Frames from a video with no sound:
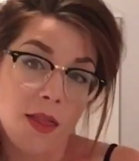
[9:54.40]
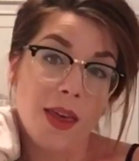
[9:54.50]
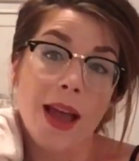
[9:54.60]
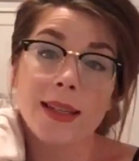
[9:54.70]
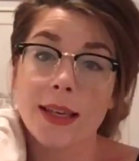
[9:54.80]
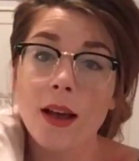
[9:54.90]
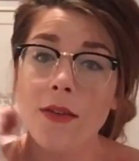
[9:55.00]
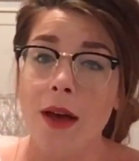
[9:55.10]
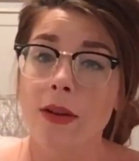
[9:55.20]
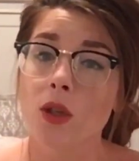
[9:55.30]
The idea of
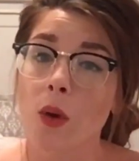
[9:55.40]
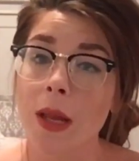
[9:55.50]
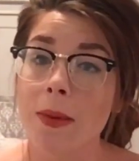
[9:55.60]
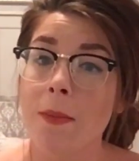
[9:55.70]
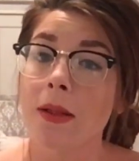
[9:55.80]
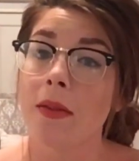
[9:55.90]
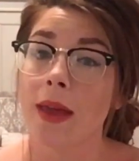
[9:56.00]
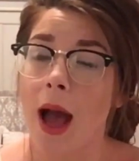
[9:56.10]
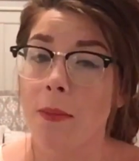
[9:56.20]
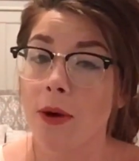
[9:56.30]
having 20 people in
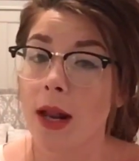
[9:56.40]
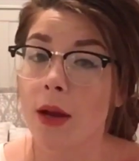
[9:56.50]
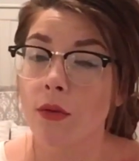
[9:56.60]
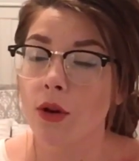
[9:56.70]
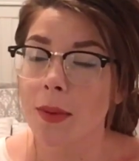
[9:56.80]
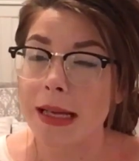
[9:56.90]
the operating room